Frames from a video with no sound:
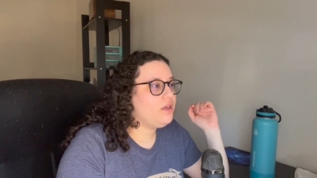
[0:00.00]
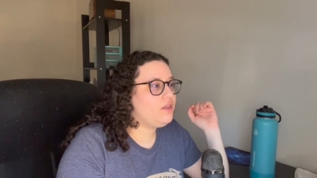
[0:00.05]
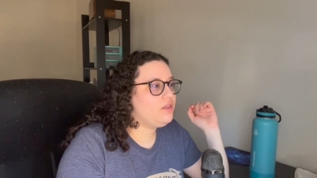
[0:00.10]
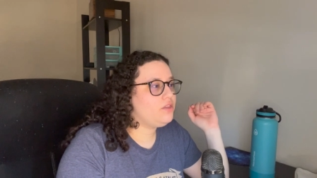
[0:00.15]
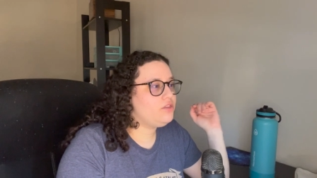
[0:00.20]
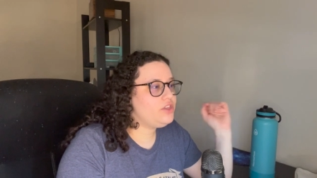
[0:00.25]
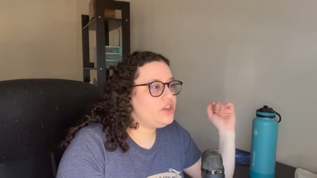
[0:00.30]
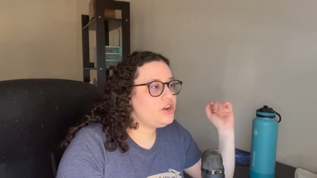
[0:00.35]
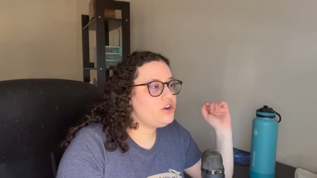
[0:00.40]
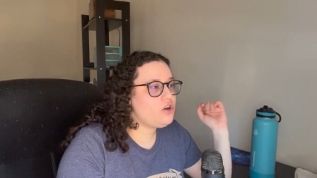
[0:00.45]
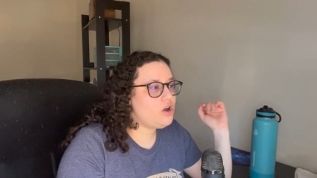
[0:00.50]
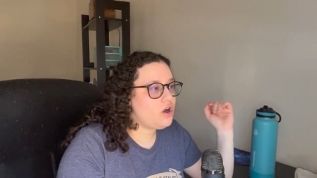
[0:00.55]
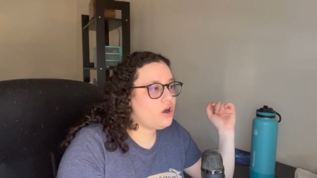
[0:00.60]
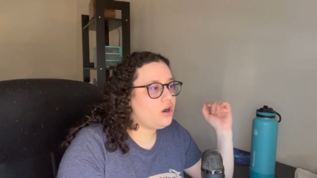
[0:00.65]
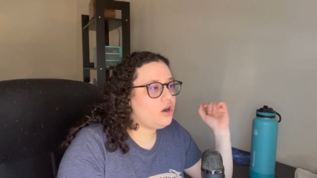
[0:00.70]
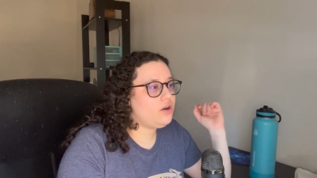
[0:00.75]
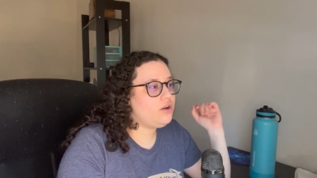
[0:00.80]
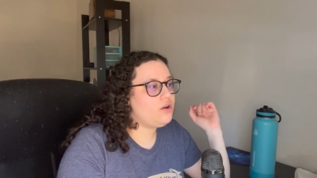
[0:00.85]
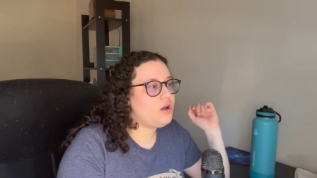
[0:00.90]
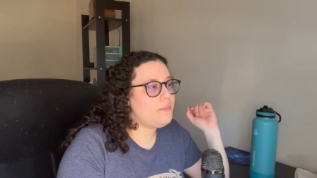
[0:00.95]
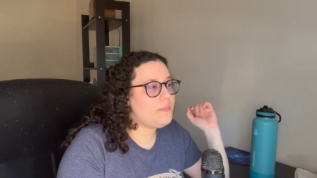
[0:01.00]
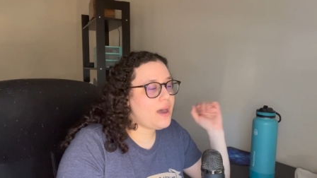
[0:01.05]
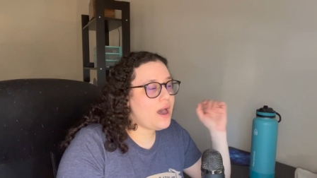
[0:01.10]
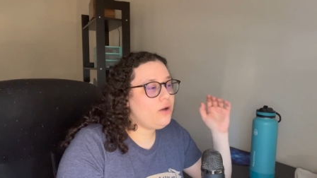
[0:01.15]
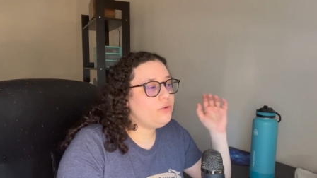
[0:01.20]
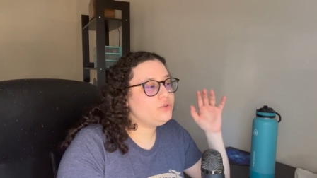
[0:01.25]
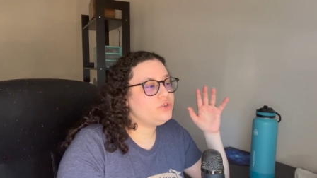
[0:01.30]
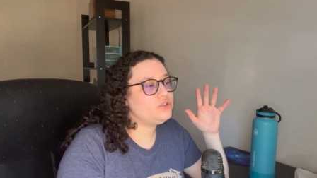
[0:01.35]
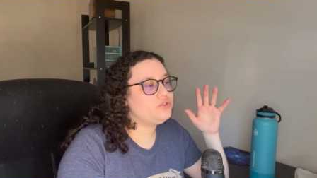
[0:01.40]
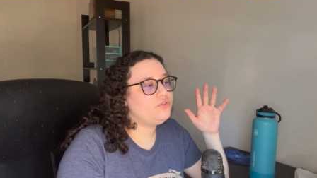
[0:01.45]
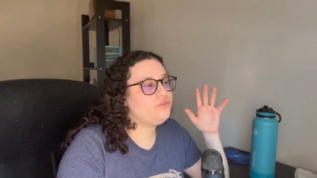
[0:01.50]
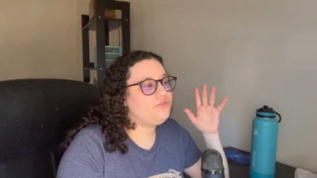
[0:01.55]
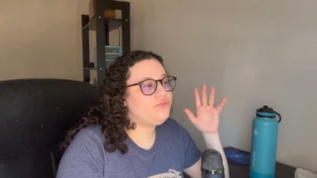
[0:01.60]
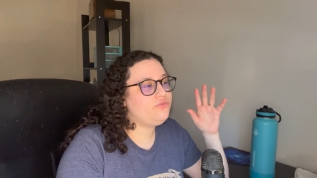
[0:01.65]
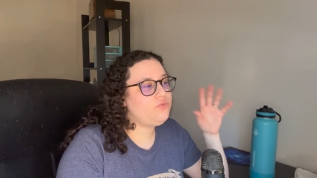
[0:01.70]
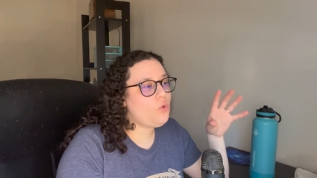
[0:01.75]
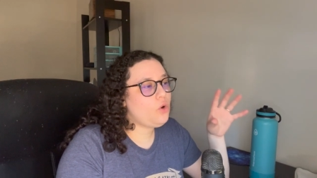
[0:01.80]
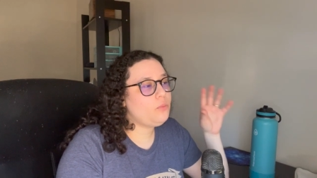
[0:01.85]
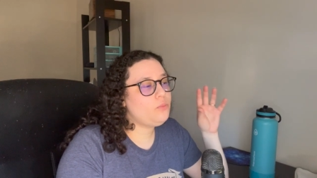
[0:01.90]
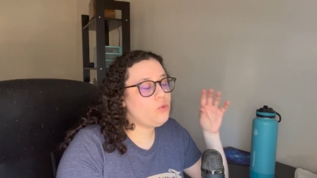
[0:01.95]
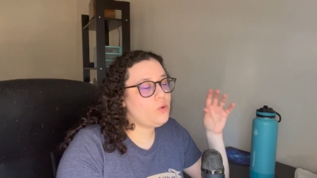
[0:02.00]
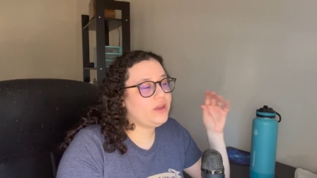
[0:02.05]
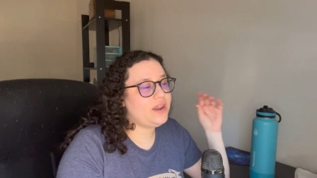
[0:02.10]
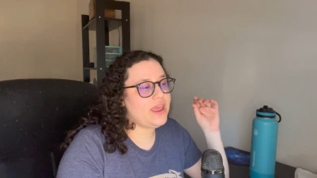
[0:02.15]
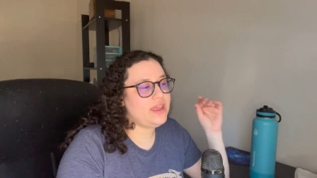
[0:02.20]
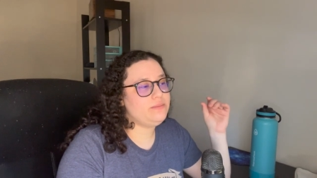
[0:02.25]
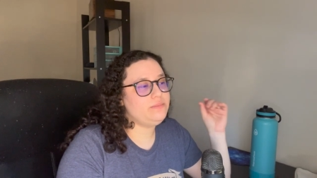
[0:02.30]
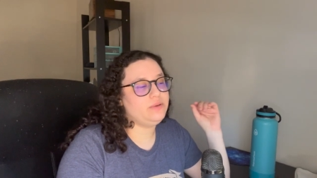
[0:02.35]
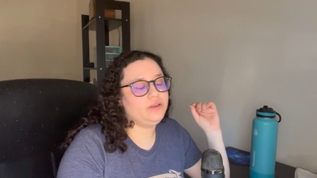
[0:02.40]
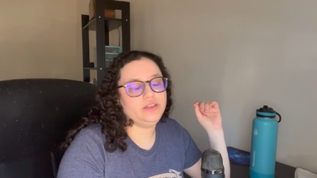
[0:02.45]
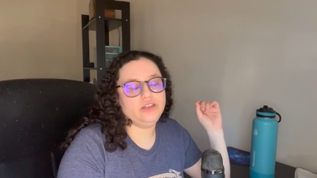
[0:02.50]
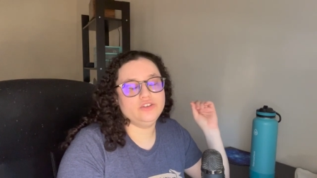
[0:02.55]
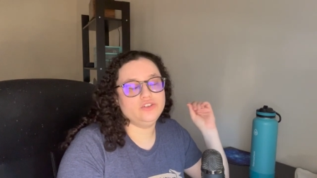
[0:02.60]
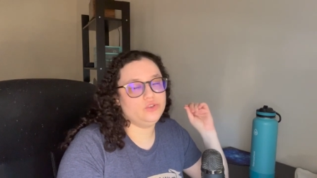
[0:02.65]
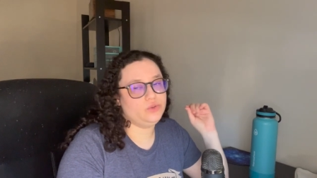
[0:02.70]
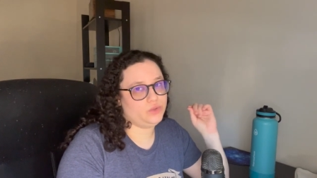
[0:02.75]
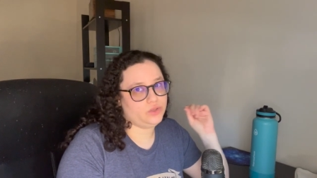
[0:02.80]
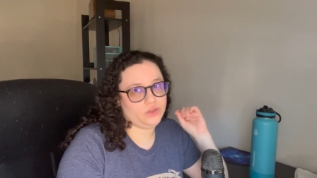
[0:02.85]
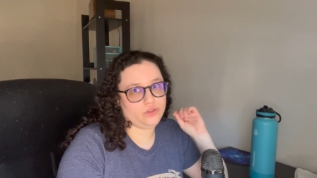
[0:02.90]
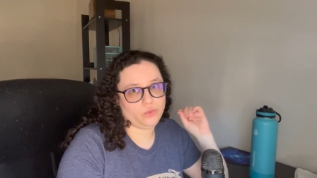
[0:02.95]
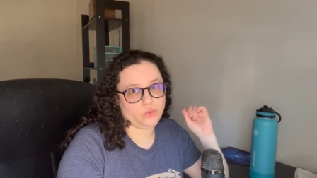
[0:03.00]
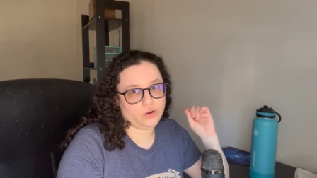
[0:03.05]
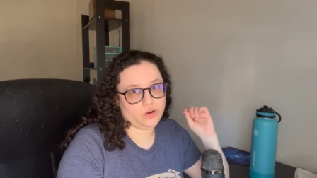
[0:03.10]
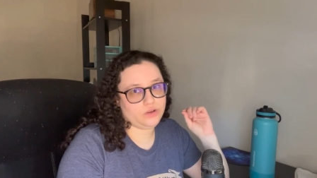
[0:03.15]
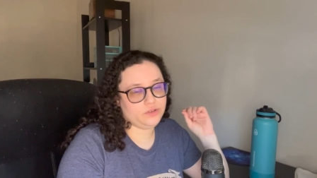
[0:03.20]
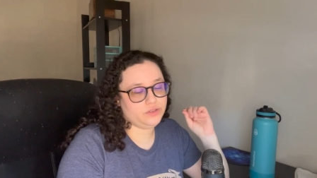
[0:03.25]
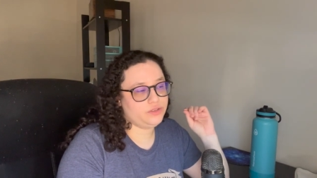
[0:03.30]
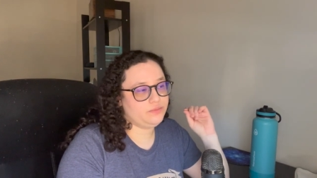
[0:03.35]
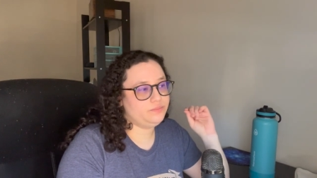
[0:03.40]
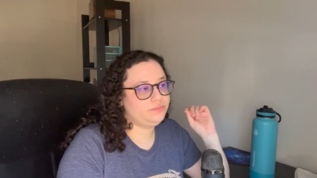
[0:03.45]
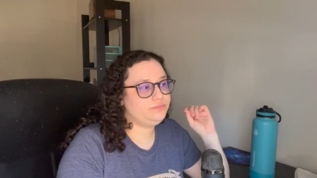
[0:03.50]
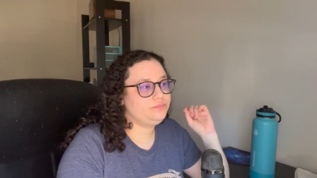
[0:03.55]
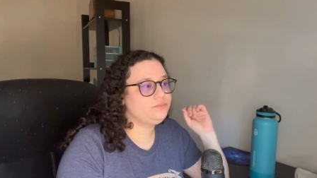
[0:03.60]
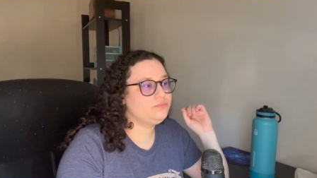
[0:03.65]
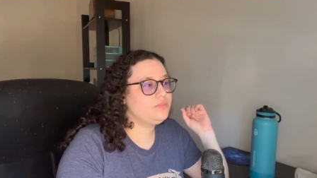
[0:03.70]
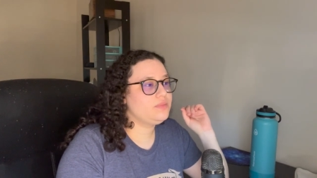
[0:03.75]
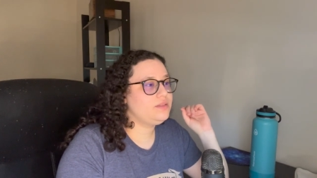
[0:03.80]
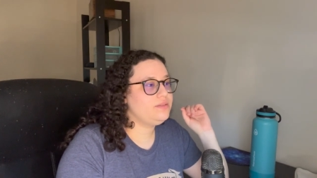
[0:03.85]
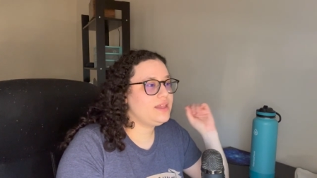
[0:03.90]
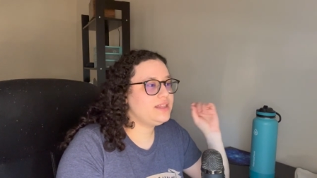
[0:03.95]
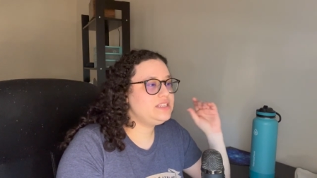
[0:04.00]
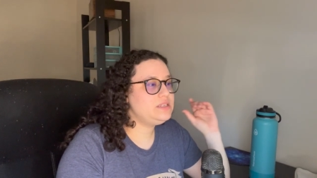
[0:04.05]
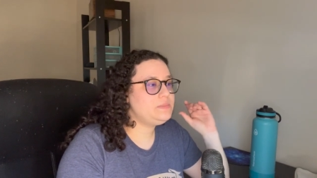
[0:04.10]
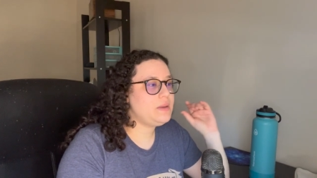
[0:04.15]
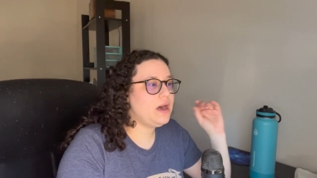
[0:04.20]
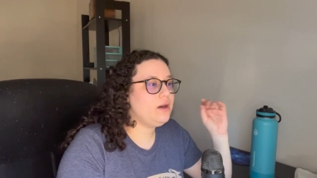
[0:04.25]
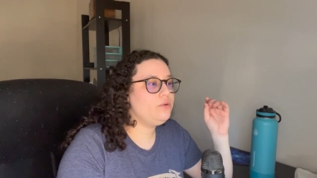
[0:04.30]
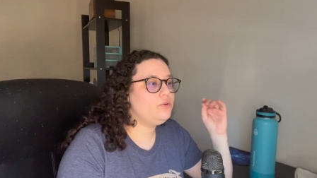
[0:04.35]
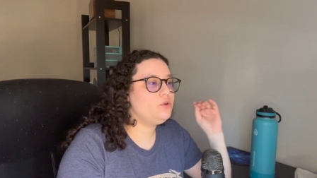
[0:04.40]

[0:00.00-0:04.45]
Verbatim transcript: There are about 4.8 million Jews in the world. That's about